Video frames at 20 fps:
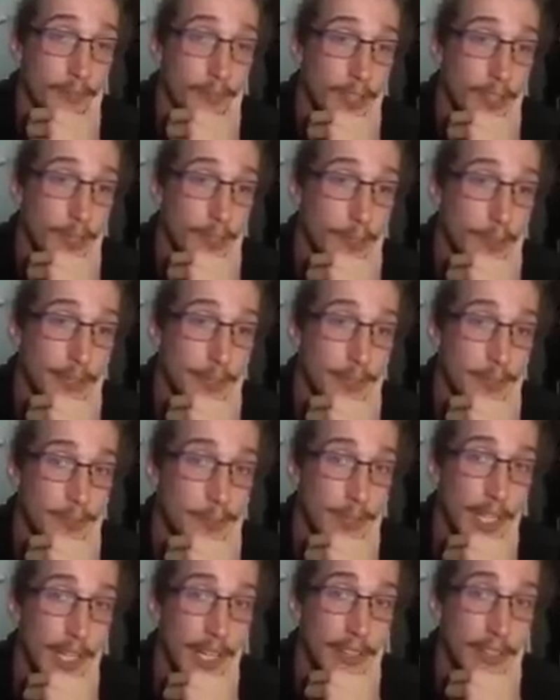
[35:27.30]
Boom.
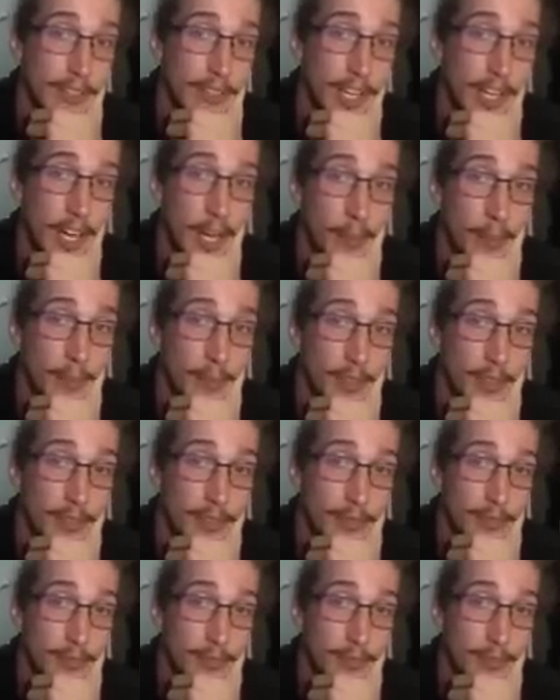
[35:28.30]
Leg stomped.
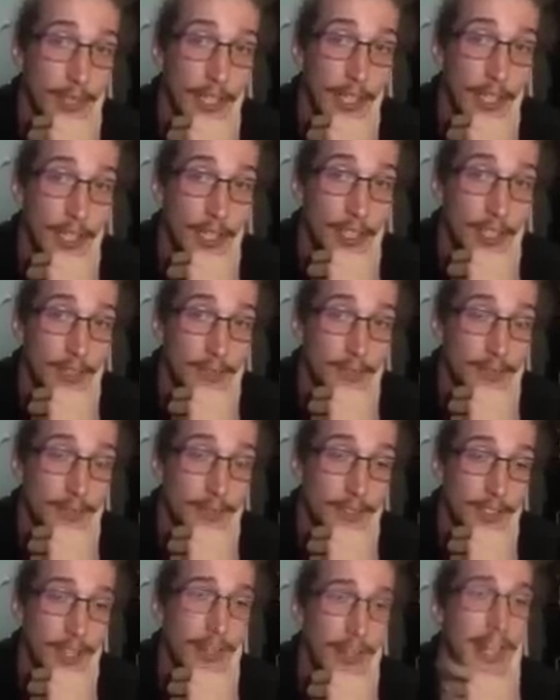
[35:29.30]
Heel.
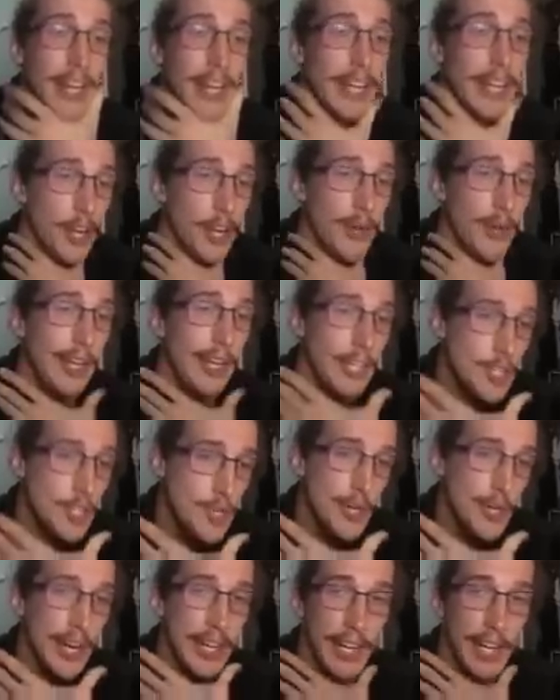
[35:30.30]
Are you getting a
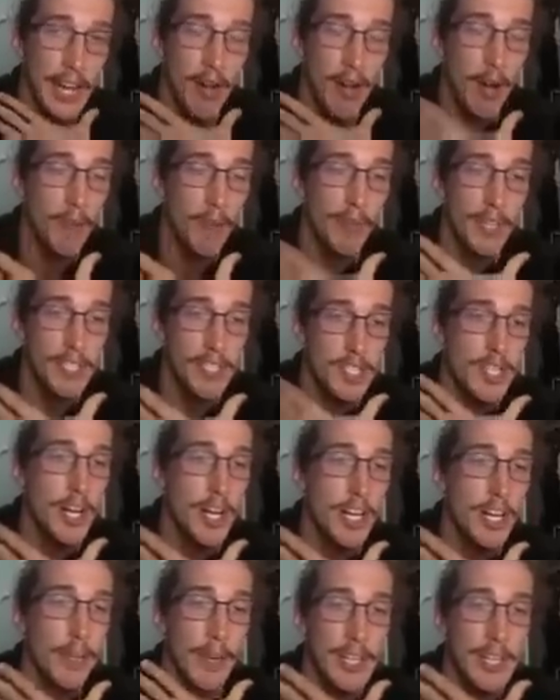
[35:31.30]
trend now? Hopefully it's
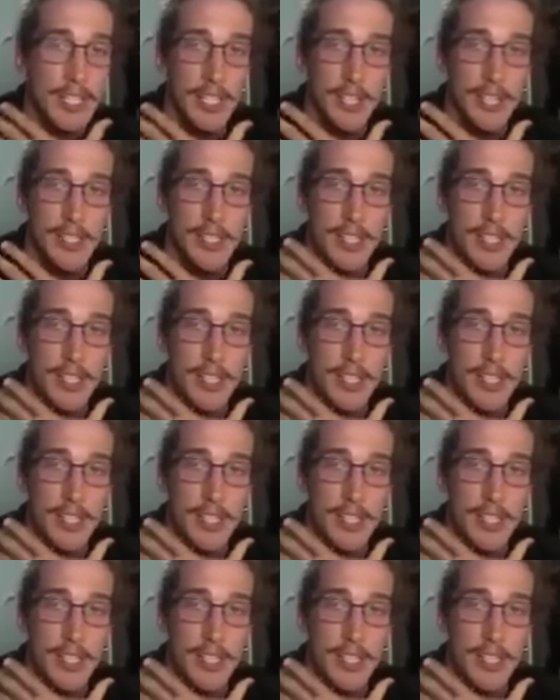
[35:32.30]
starting to make sense to